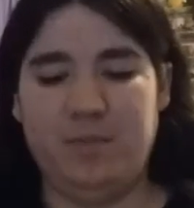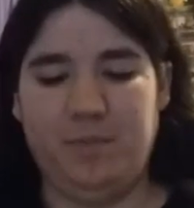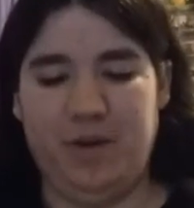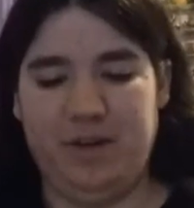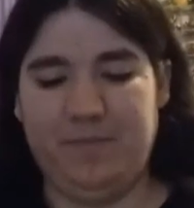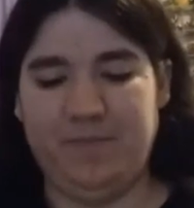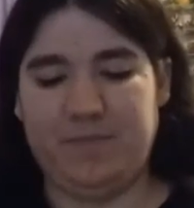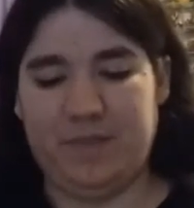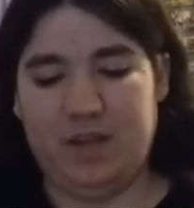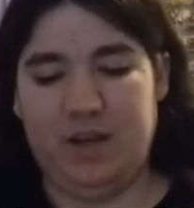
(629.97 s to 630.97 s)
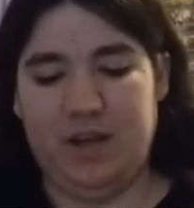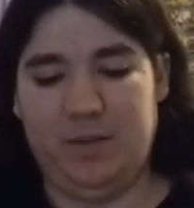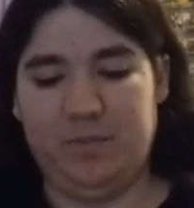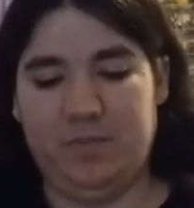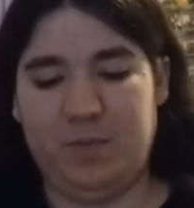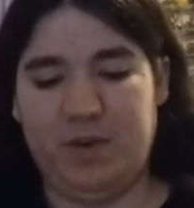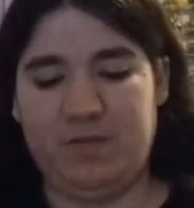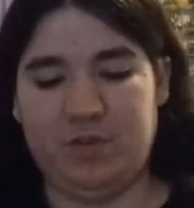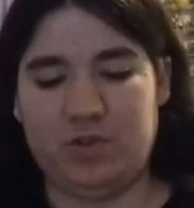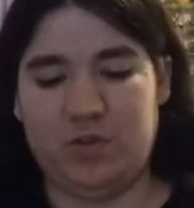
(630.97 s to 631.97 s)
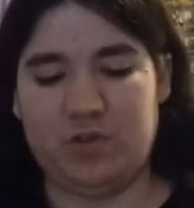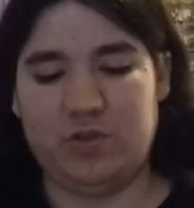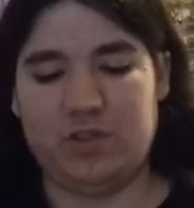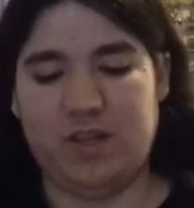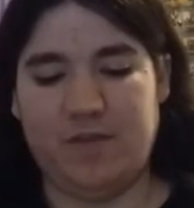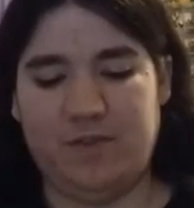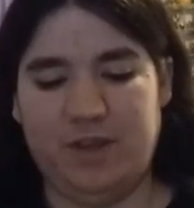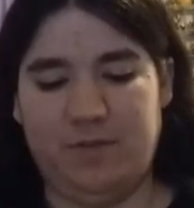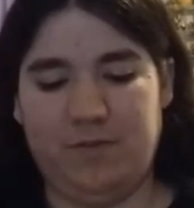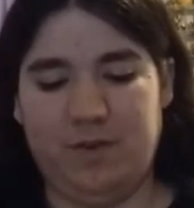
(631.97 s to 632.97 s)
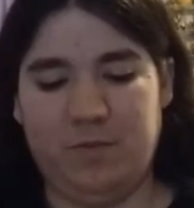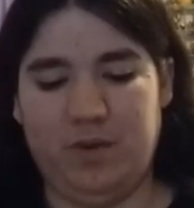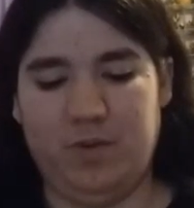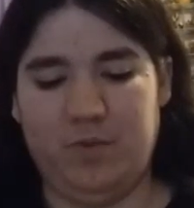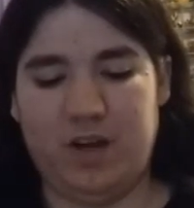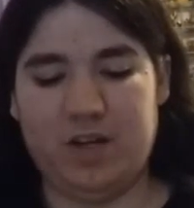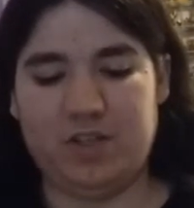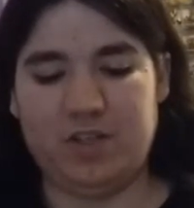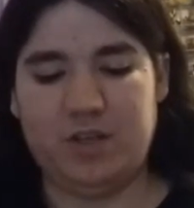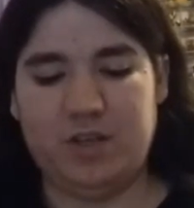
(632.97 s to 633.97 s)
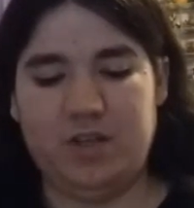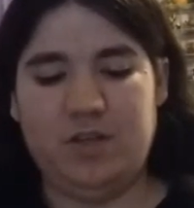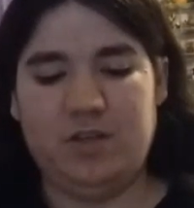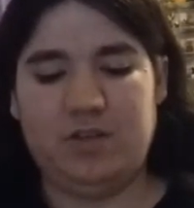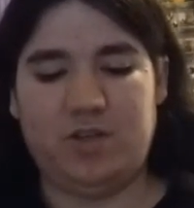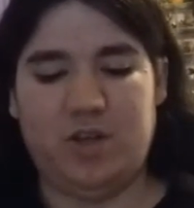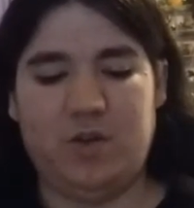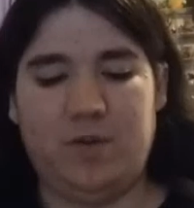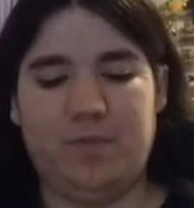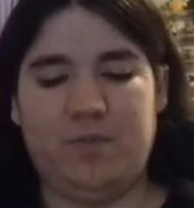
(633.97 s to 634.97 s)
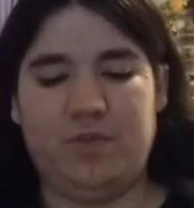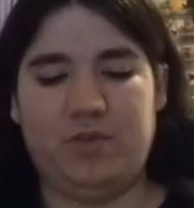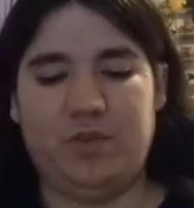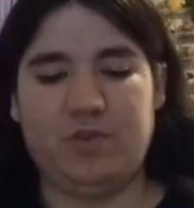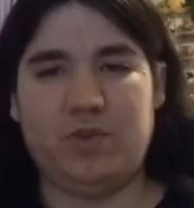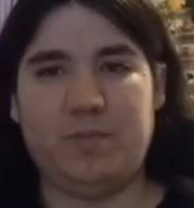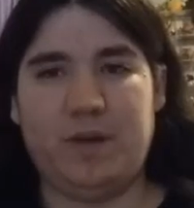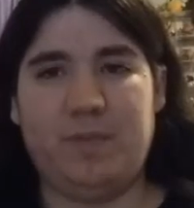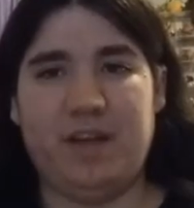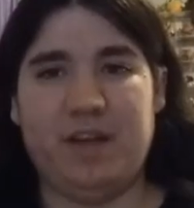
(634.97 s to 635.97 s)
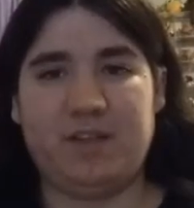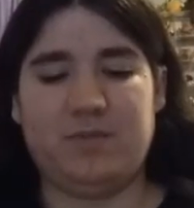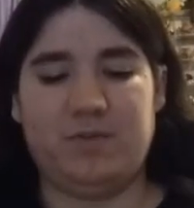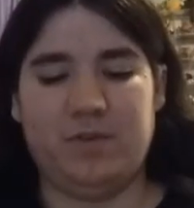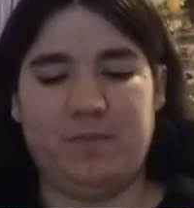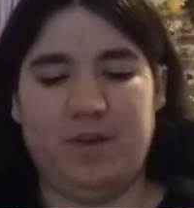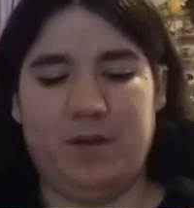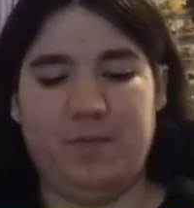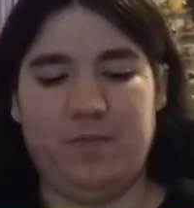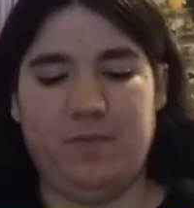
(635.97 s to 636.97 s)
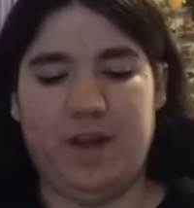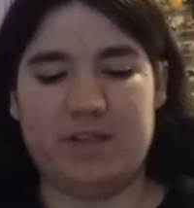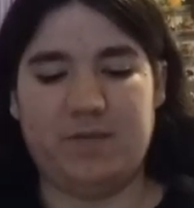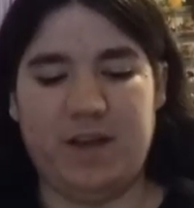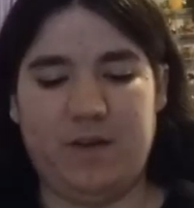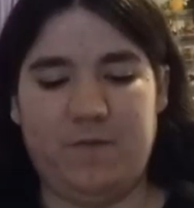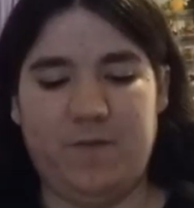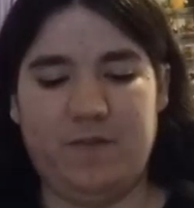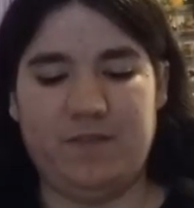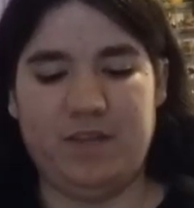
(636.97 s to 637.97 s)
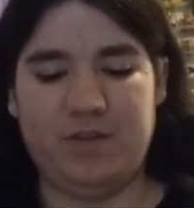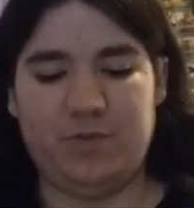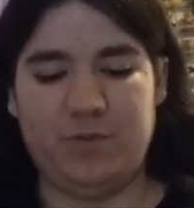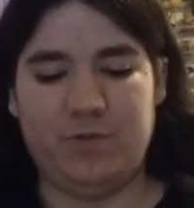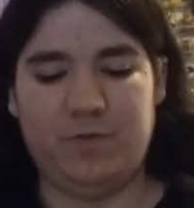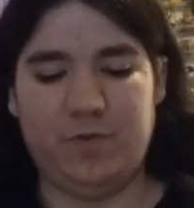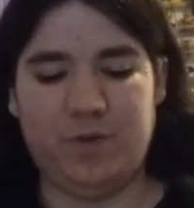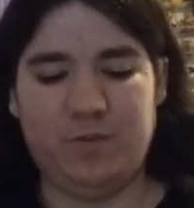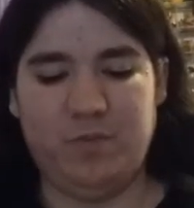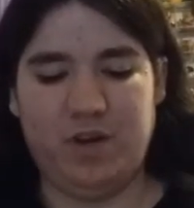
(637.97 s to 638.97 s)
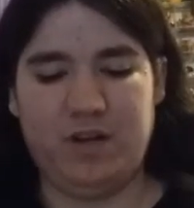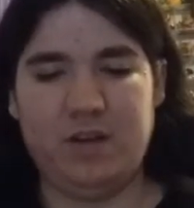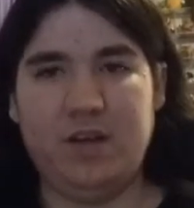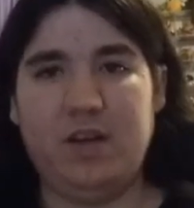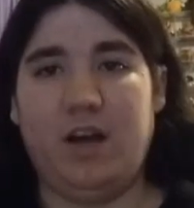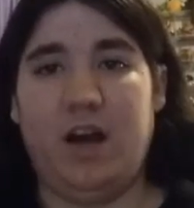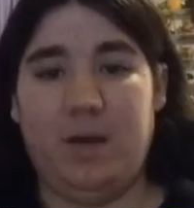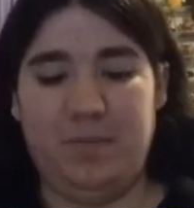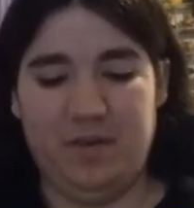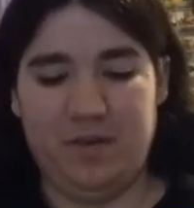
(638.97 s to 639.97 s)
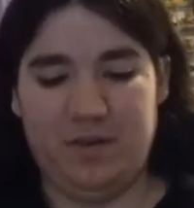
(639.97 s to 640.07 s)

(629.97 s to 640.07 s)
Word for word: but um, the Brave Little Toaster is definitely a fun one to watch. So um, those are my picks for um, as of now 50 through 41. Um,